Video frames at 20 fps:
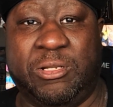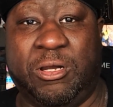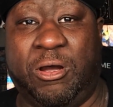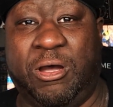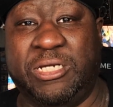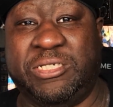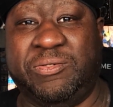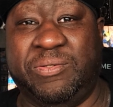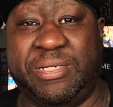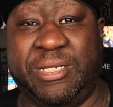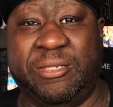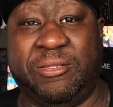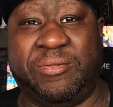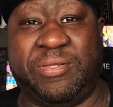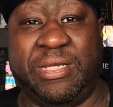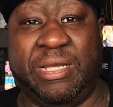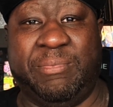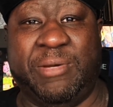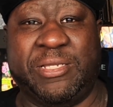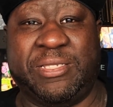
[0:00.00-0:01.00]
Also, the other
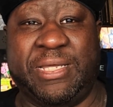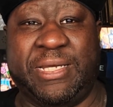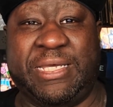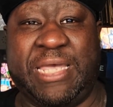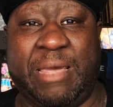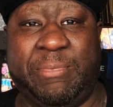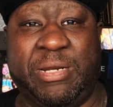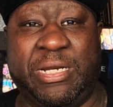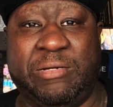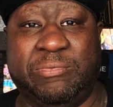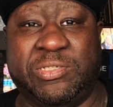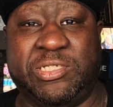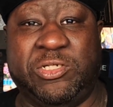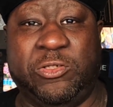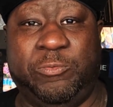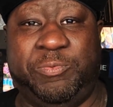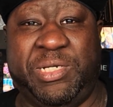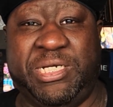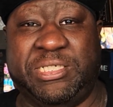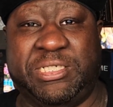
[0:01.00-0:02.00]
thing about that cabinet, it was
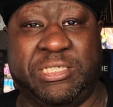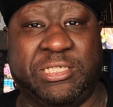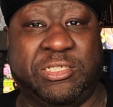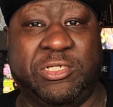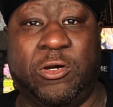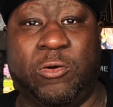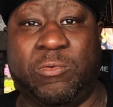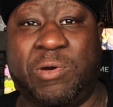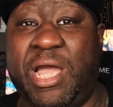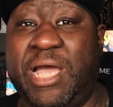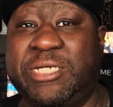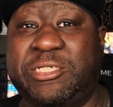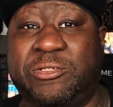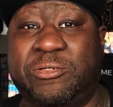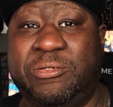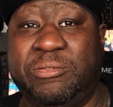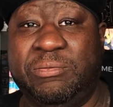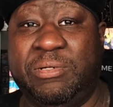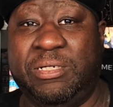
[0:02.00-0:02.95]
two pieces, no riser.